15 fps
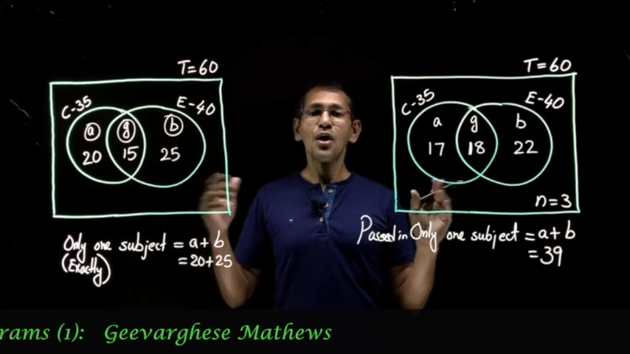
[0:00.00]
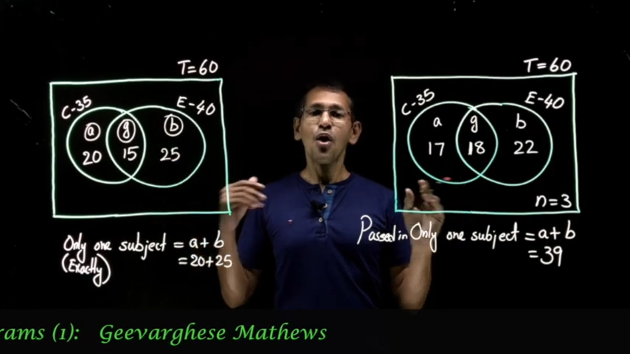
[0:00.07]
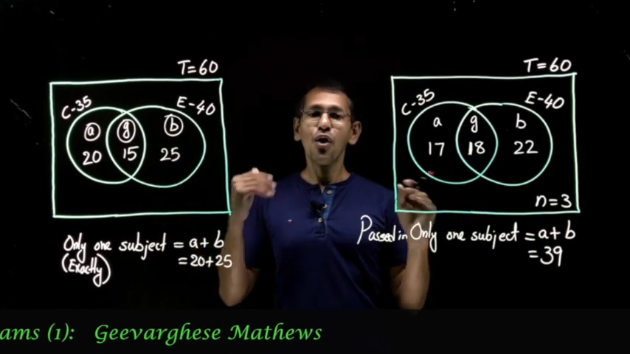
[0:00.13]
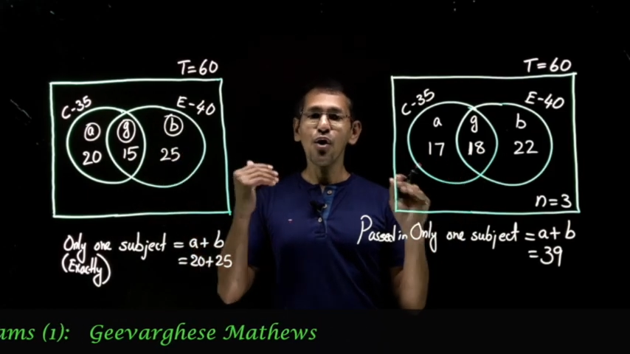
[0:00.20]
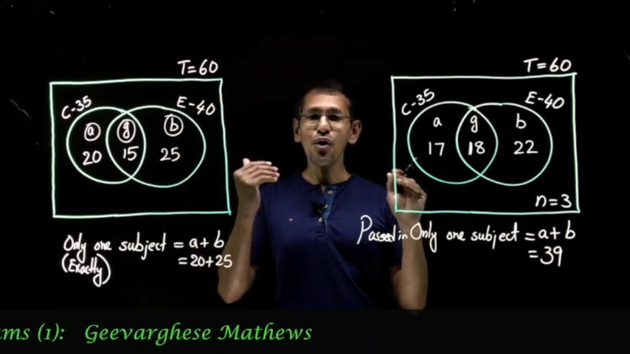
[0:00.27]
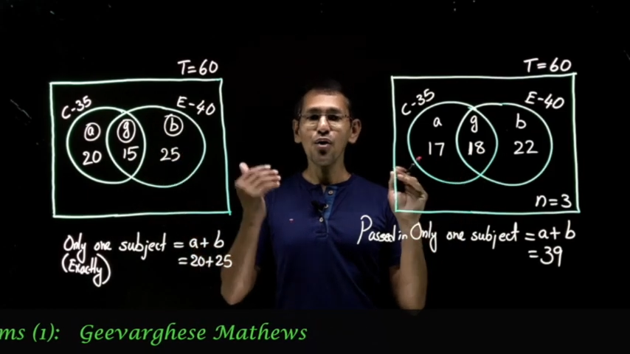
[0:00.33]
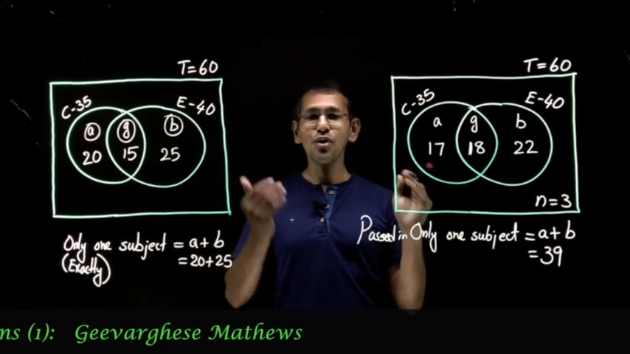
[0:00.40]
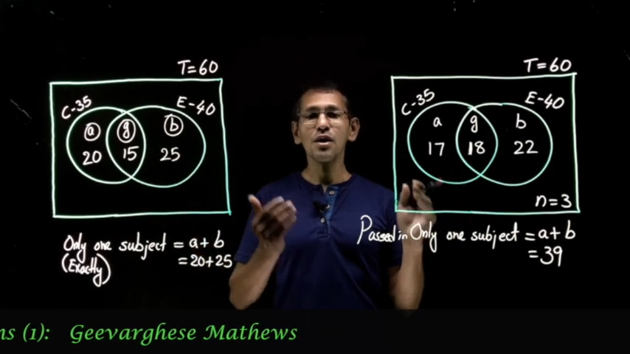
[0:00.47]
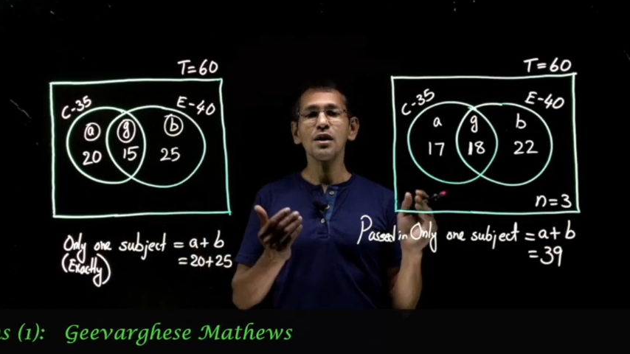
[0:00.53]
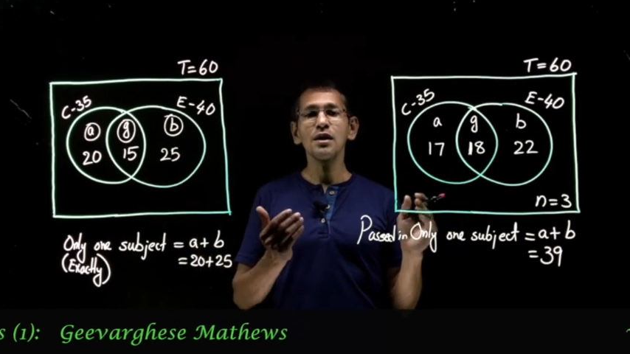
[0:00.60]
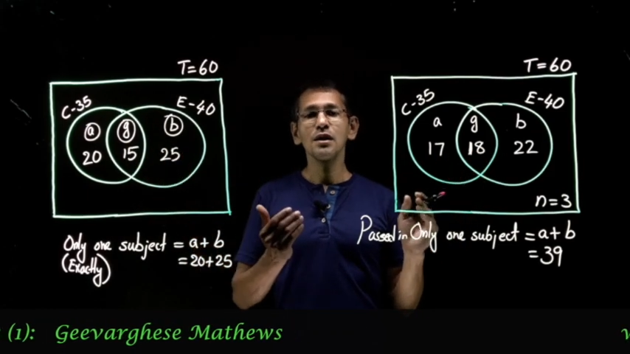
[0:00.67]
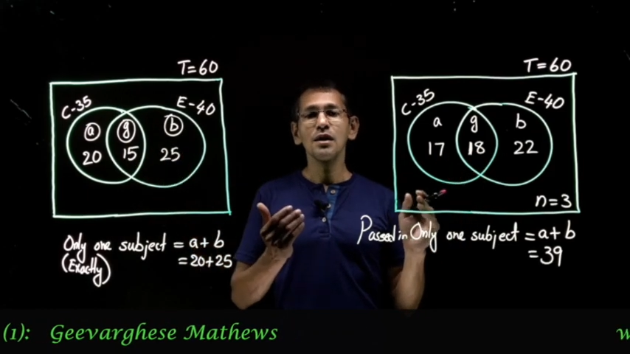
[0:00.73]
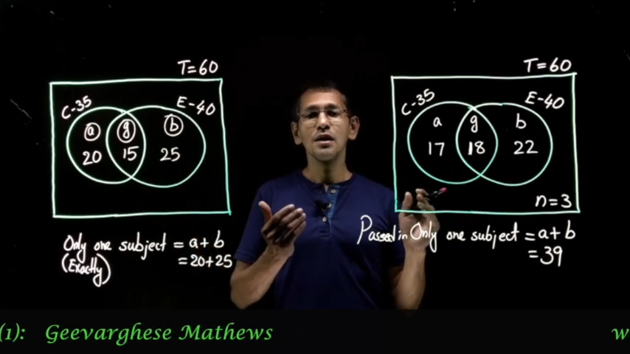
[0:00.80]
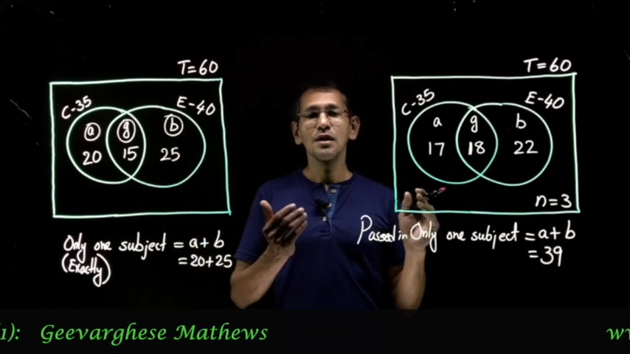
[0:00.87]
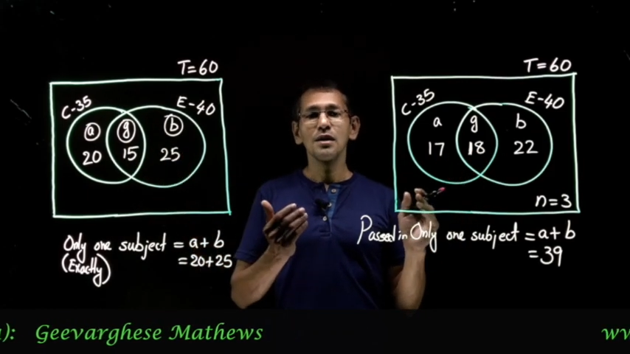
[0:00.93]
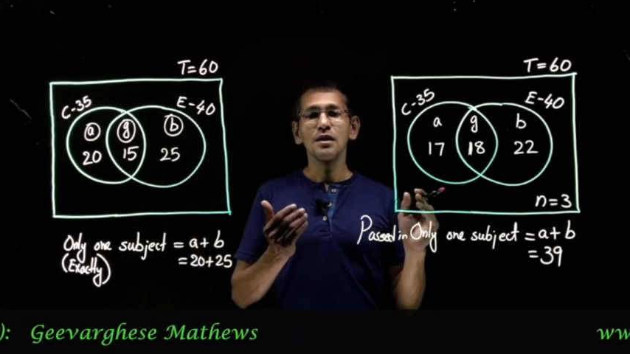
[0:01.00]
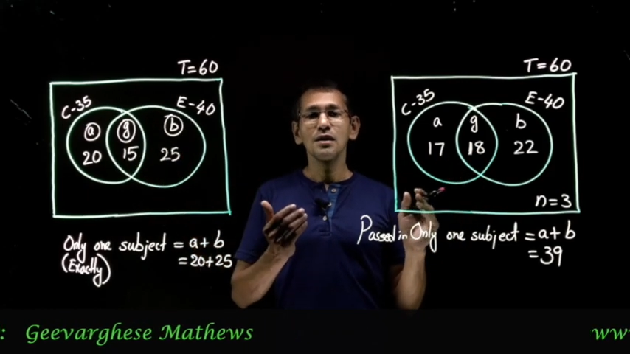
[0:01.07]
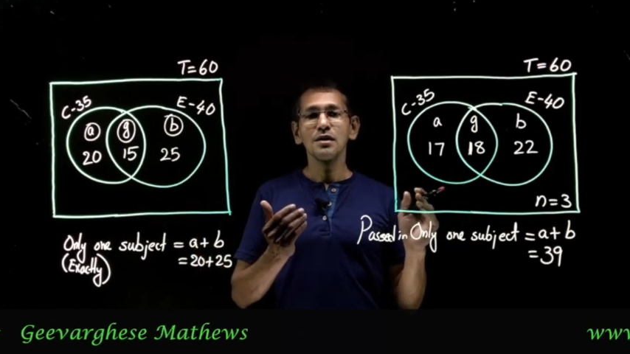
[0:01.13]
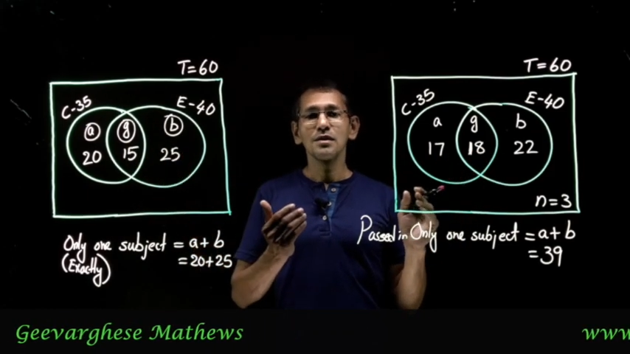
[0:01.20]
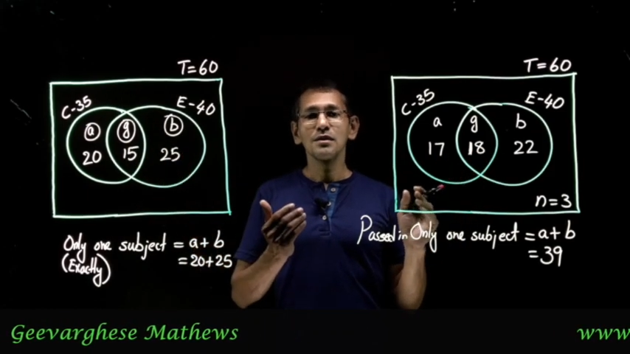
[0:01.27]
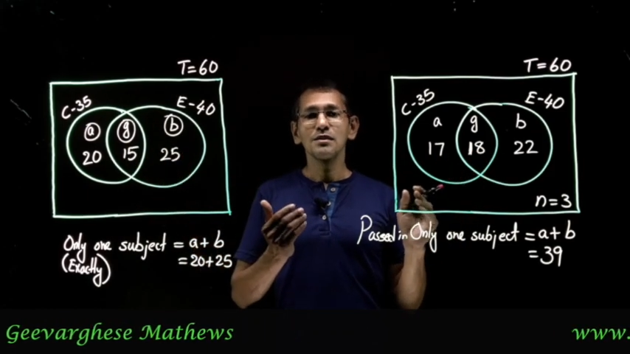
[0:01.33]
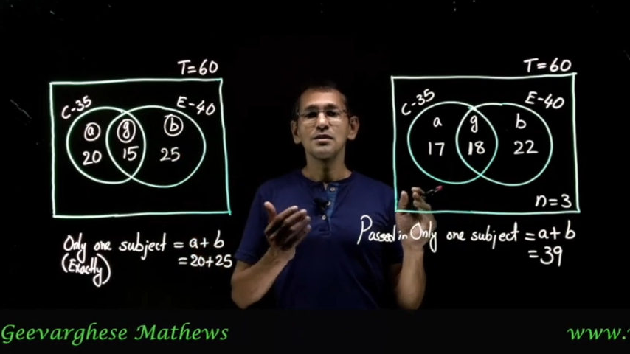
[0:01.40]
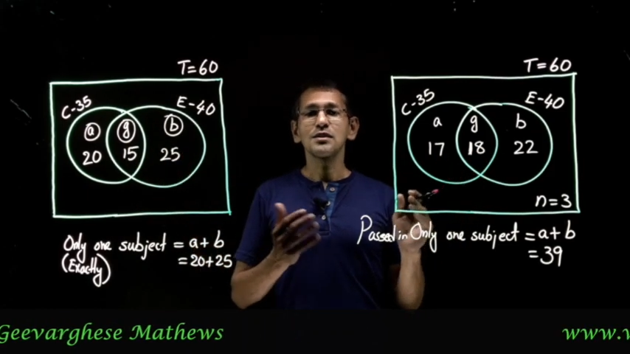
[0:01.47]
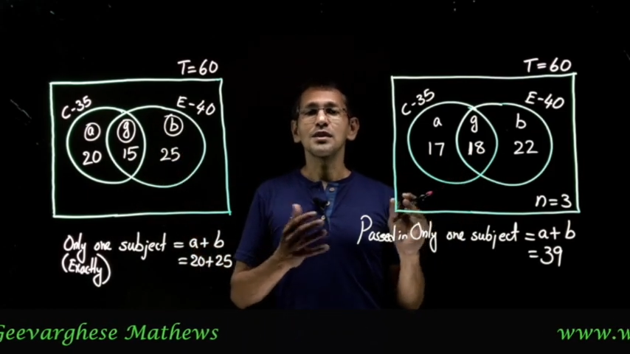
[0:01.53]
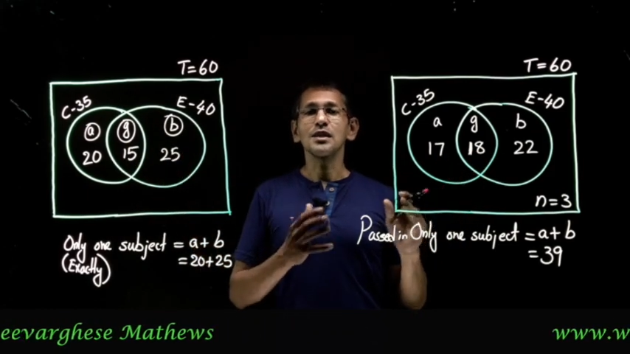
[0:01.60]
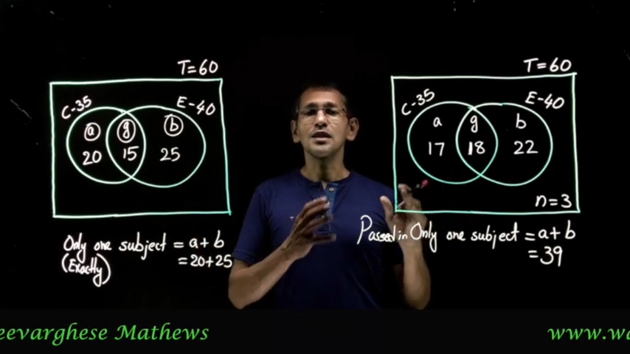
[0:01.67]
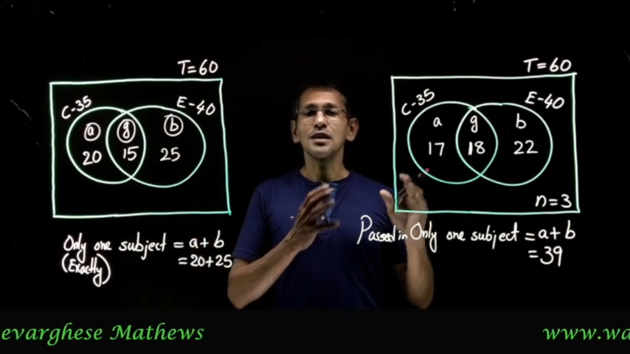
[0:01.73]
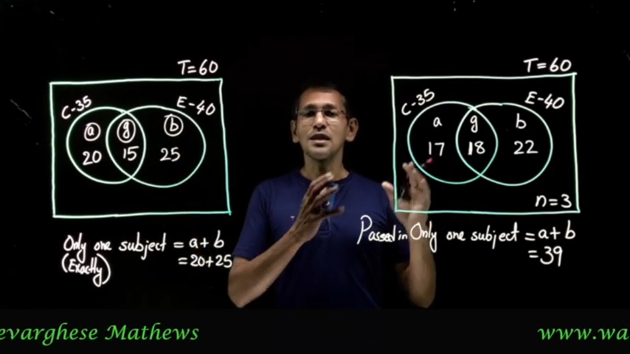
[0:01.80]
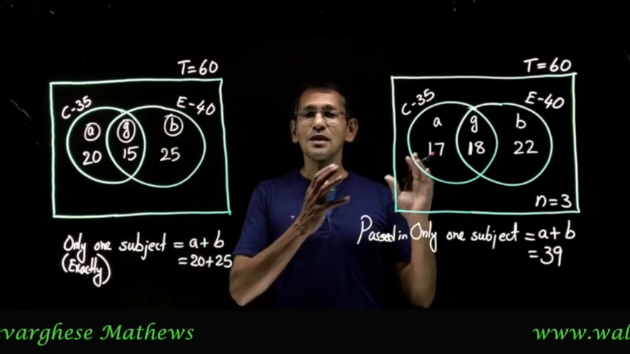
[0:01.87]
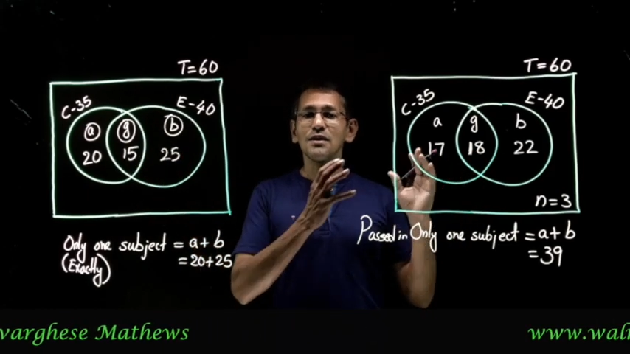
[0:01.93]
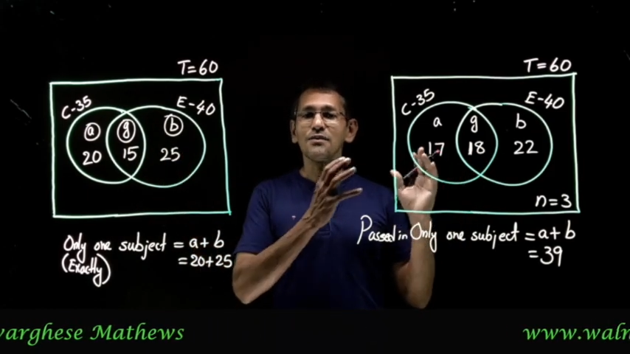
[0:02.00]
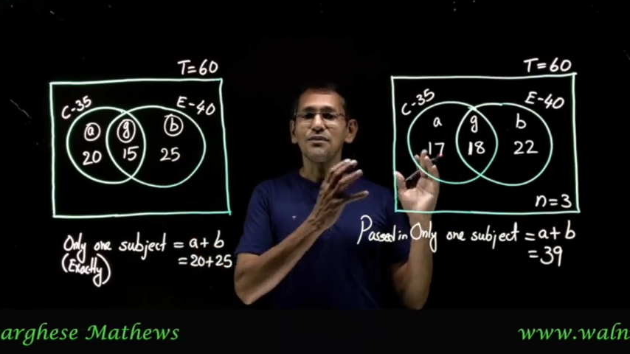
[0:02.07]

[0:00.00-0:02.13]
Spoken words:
Or 3